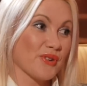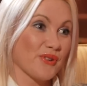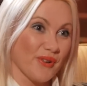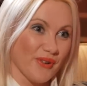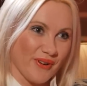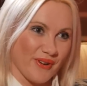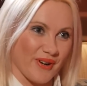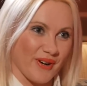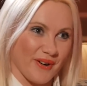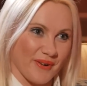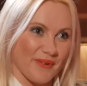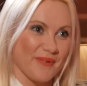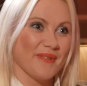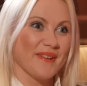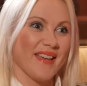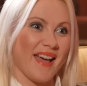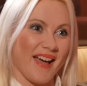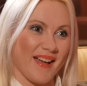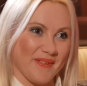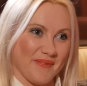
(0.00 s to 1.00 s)
sure
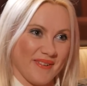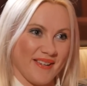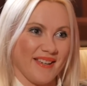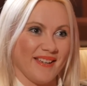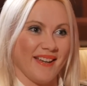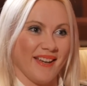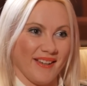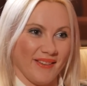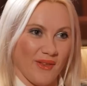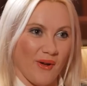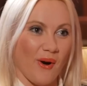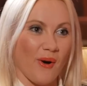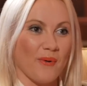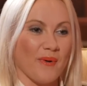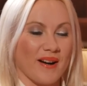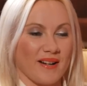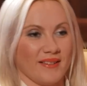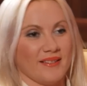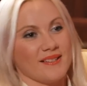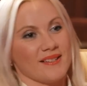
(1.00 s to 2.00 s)
we, we know
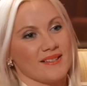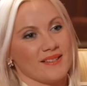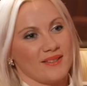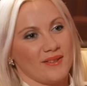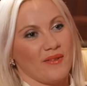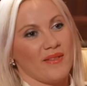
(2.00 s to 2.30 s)
where this